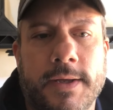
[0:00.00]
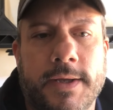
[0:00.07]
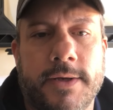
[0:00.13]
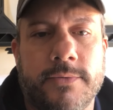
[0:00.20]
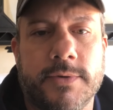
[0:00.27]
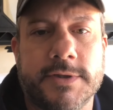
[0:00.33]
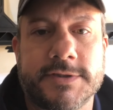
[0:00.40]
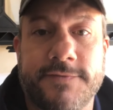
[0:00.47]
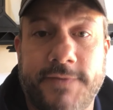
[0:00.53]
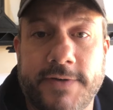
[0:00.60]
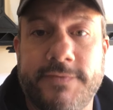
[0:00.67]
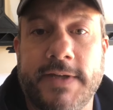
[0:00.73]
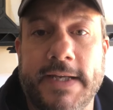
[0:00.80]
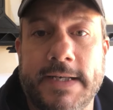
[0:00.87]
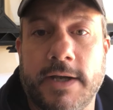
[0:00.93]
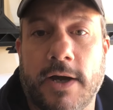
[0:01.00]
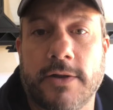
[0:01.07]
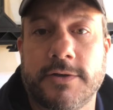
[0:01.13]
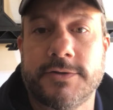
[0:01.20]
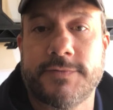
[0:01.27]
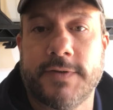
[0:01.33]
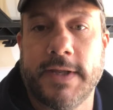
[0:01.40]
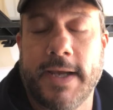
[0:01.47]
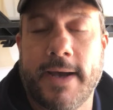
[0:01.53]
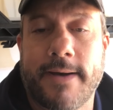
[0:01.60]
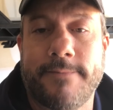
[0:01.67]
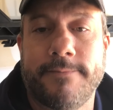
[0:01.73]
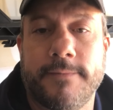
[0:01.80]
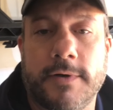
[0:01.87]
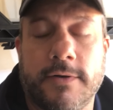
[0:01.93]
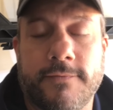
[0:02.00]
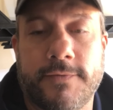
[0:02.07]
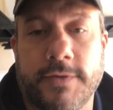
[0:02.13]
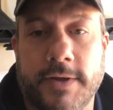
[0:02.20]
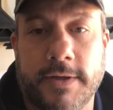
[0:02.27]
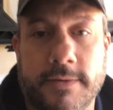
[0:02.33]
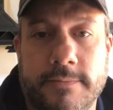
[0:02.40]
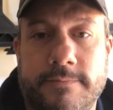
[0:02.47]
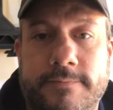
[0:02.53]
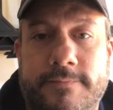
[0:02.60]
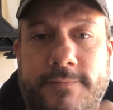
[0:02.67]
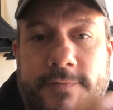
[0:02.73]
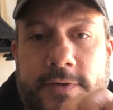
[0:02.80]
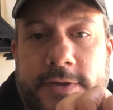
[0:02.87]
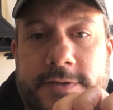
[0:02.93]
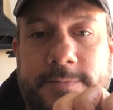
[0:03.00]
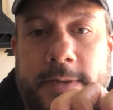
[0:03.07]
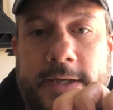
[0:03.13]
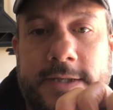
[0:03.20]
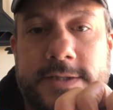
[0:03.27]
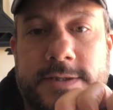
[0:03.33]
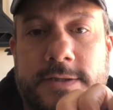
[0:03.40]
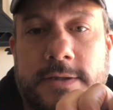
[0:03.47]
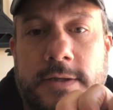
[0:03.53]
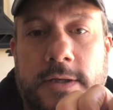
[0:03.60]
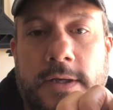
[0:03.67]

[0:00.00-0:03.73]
It was $15 for the app, or for this piece.